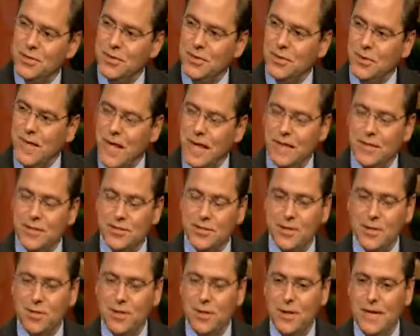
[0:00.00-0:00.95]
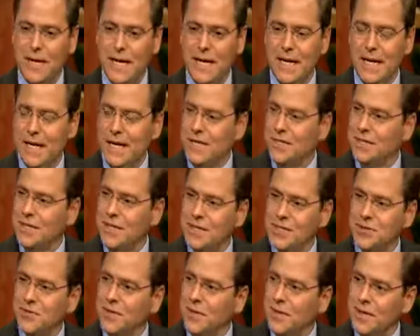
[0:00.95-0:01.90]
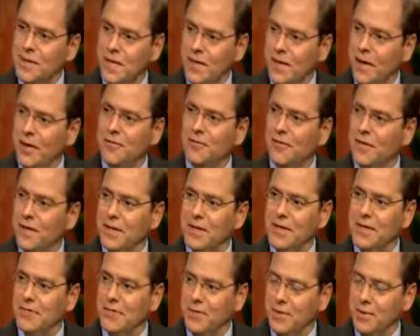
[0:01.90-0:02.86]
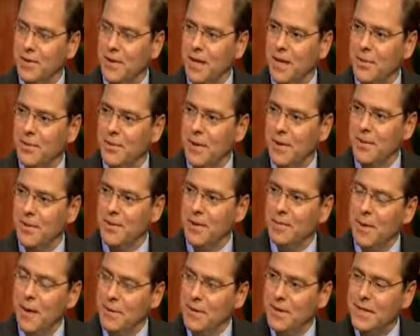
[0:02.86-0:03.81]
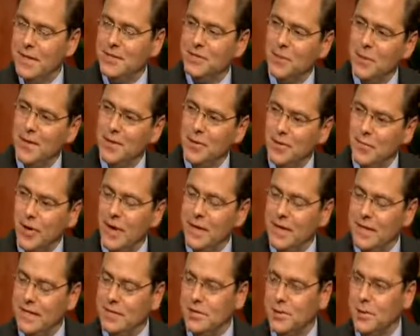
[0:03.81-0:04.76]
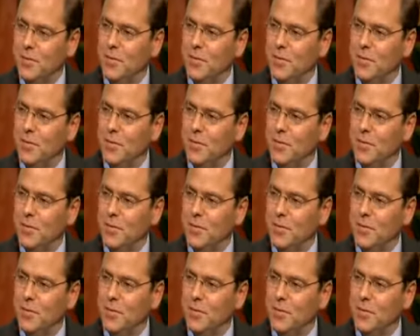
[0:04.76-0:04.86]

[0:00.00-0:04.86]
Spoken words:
or that issue, but it's really a gut feeling for a lot of people, and maybe that's why the branding's so